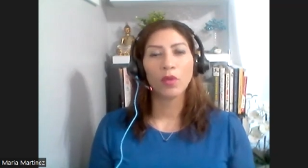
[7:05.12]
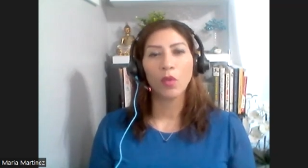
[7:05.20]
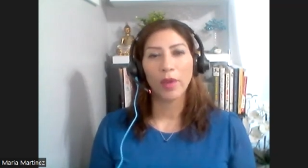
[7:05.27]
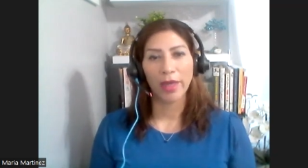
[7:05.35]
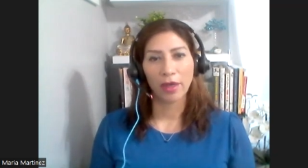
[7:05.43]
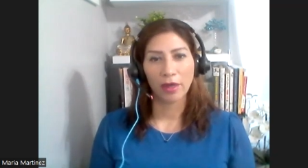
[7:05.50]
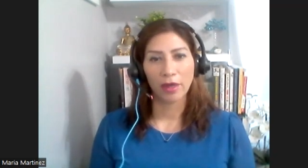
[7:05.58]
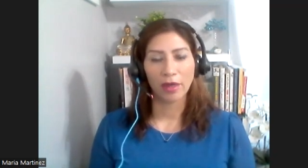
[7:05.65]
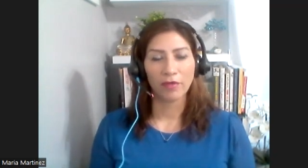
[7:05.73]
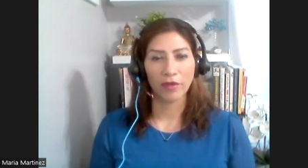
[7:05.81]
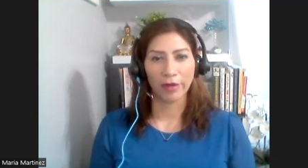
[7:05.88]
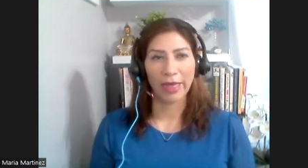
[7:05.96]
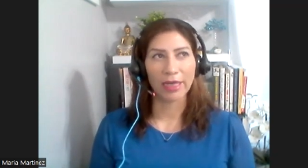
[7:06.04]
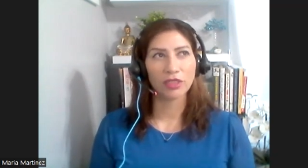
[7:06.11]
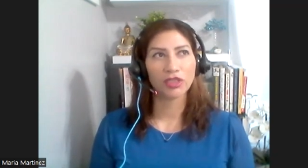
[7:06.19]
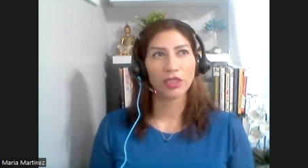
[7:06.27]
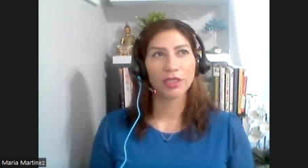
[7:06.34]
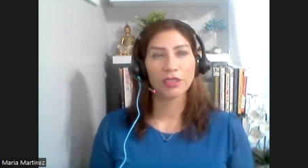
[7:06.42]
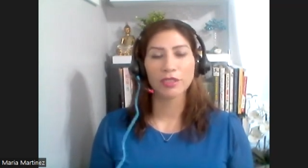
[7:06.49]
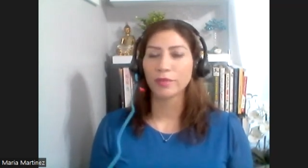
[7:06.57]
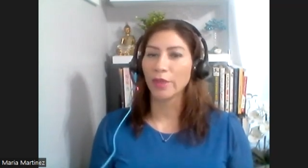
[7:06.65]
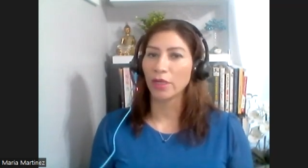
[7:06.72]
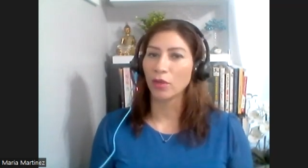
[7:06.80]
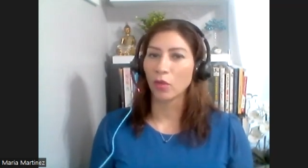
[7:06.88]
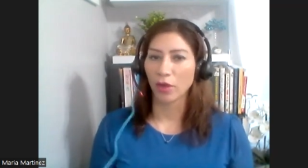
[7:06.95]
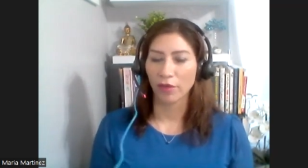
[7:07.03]
aware of your actions,
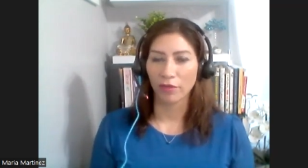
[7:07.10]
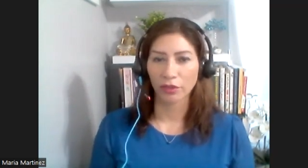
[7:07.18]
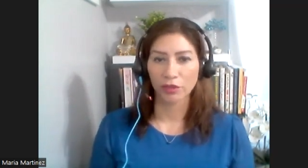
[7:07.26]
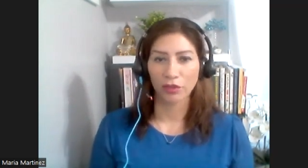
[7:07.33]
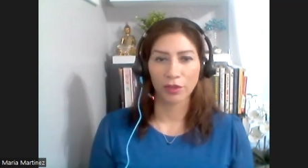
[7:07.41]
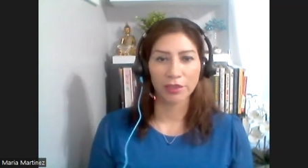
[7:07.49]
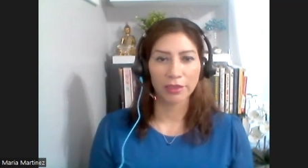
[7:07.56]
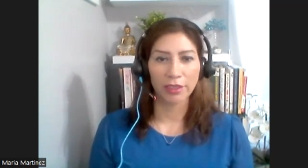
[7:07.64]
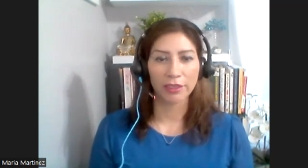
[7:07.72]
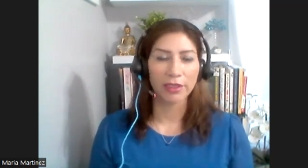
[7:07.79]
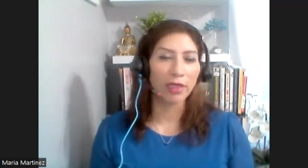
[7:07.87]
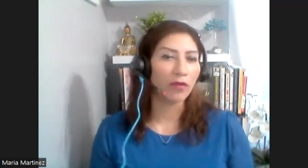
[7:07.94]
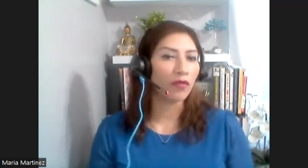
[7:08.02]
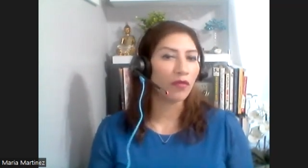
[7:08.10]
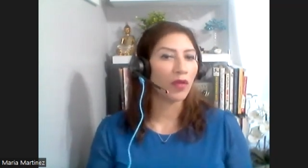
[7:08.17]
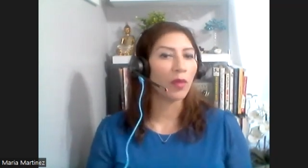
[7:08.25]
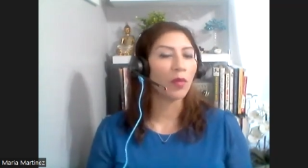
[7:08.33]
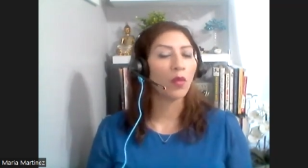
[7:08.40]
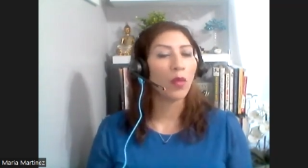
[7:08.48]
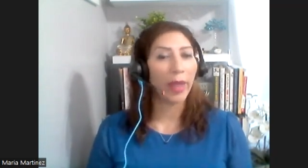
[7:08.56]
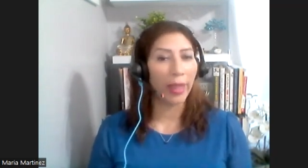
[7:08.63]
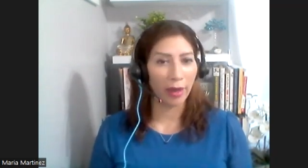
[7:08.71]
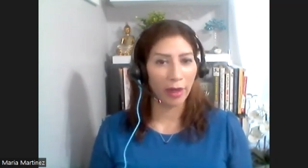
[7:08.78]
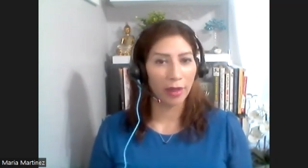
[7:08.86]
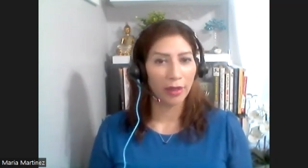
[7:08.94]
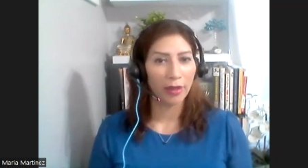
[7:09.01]
being aware of the choices, and from
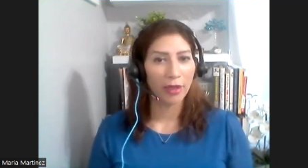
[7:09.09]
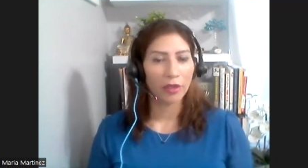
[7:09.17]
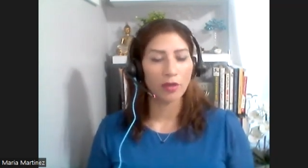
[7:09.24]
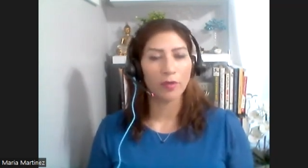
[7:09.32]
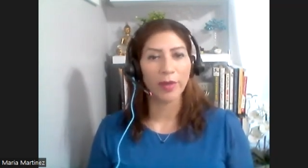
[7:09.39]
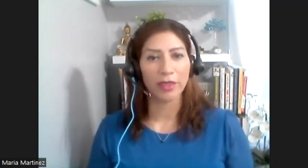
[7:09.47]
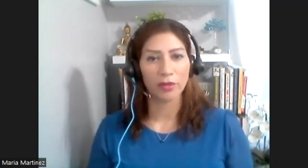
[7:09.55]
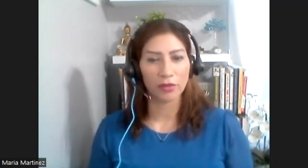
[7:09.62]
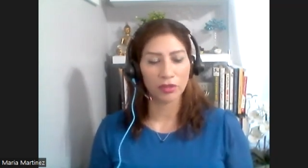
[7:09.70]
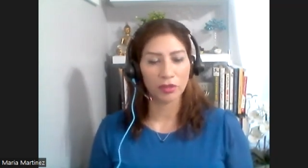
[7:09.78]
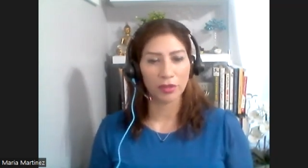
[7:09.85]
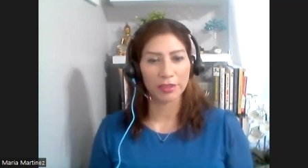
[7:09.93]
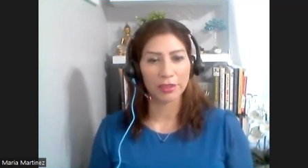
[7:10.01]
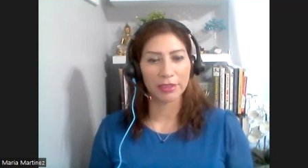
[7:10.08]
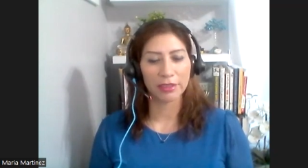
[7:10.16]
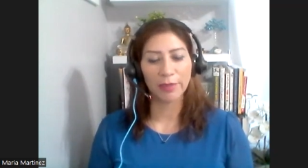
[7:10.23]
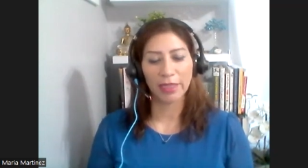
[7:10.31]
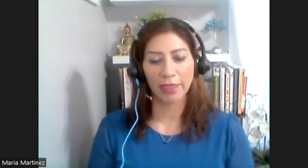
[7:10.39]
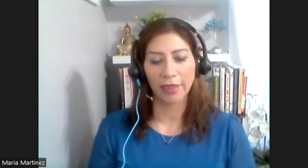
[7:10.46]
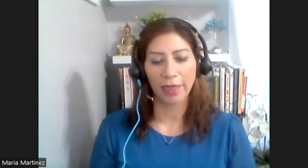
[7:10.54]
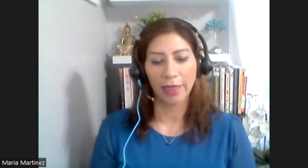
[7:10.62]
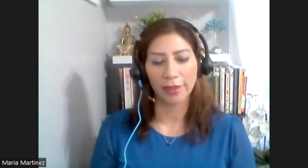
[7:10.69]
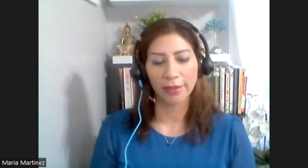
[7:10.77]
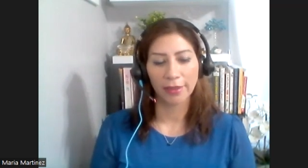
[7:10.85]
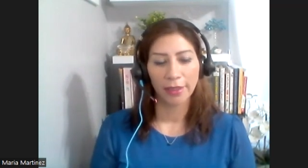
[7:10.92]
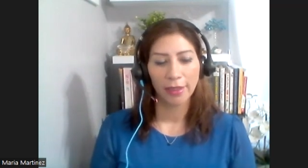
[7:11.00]
where you make those choices, meaning
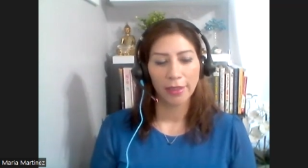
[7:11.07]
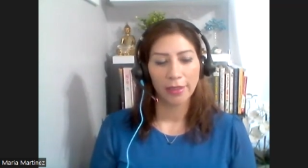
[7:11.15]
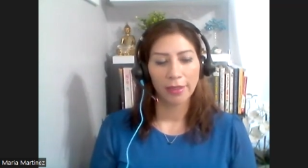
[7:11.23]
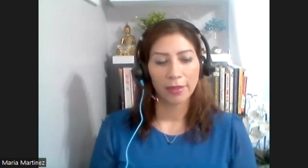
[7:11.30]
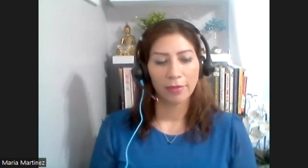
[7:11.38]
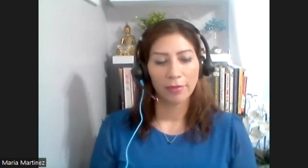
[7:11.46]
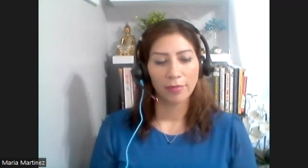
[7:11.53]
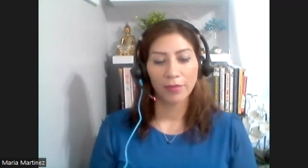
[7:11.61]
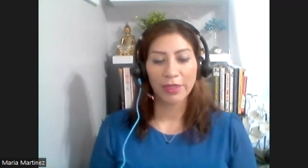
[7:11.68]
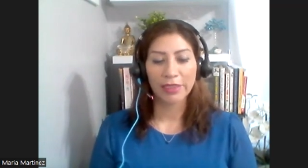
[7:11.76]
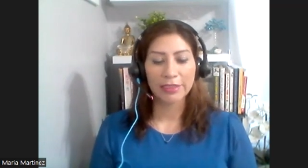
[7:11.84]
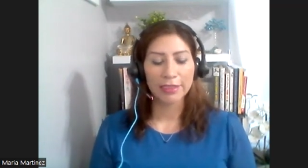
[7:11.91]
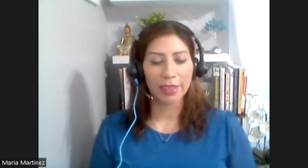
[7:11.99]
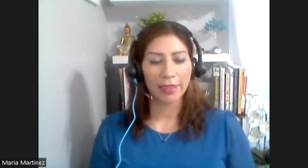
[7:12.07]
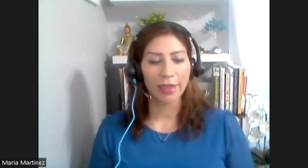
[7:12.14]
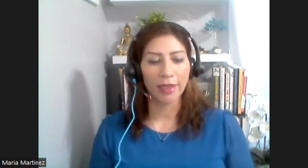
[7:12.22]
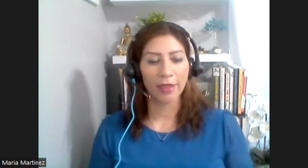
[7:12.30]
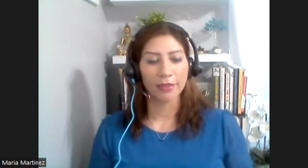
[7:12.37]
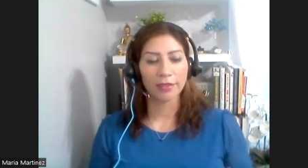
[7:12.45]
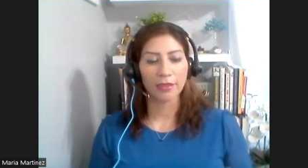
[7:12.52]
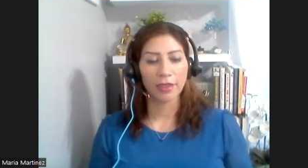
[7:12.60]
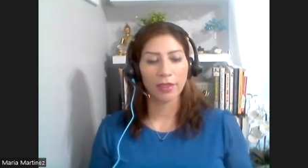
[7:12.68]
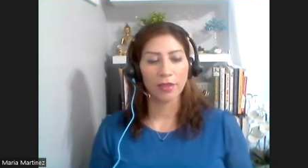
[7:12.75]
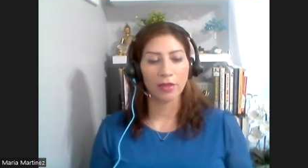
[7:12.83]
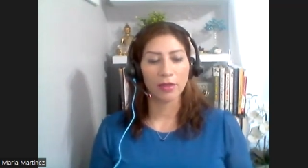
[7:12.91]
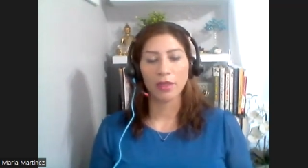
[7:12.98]
that, let's say that
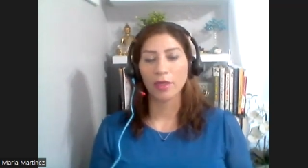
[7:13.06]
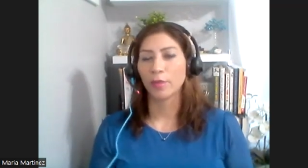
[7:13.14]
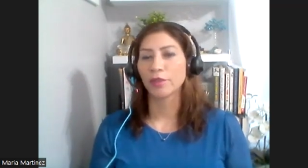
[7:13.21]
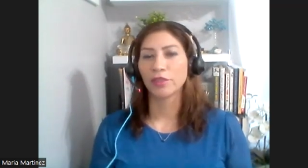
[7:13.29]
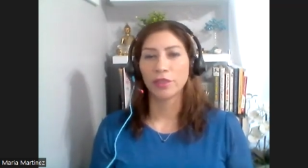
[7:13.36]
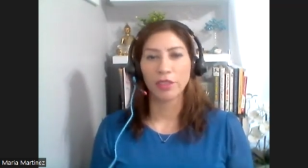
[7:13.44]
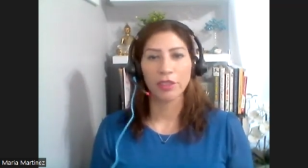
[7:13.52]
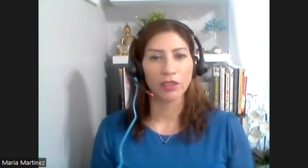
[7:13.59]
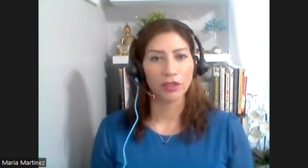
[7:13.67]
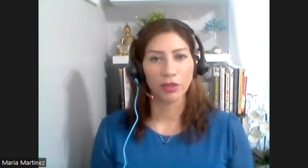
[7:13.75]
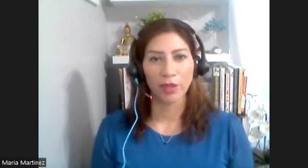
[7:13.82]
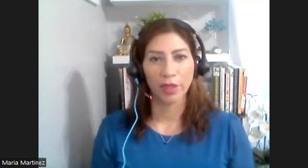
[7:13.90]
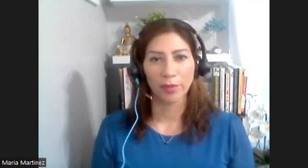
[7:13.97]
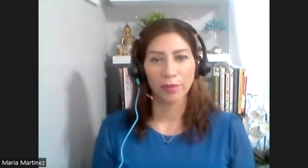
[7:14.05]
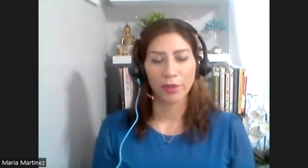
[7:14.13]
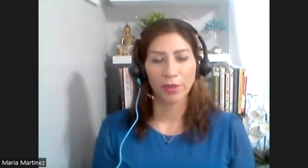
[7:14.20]
an opportunity showed up